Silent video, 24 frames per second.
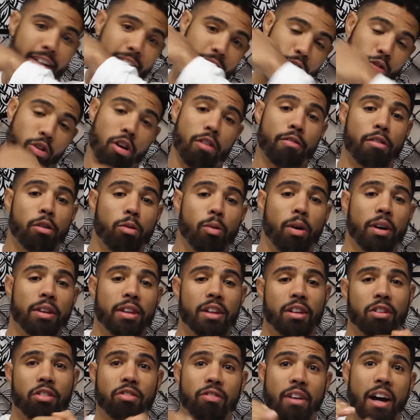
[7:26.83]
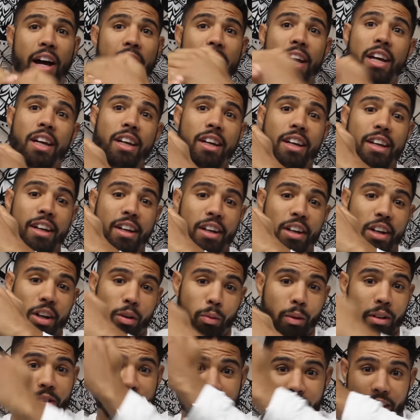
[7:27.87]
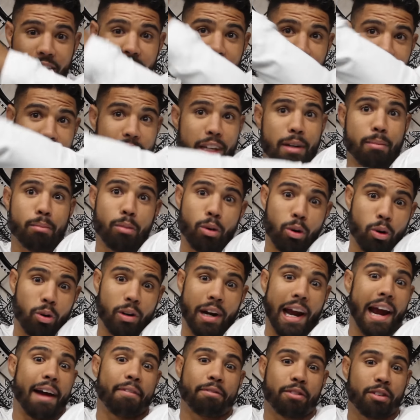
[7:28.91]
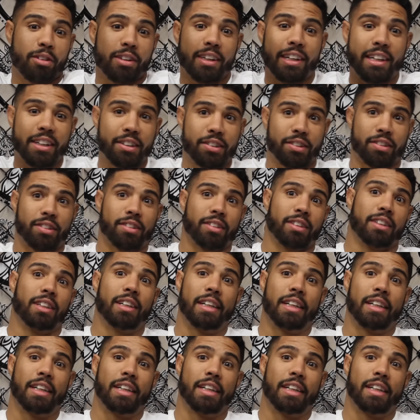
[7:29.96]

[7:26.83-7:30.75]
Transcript: Whoever won this fight was going to get more after this.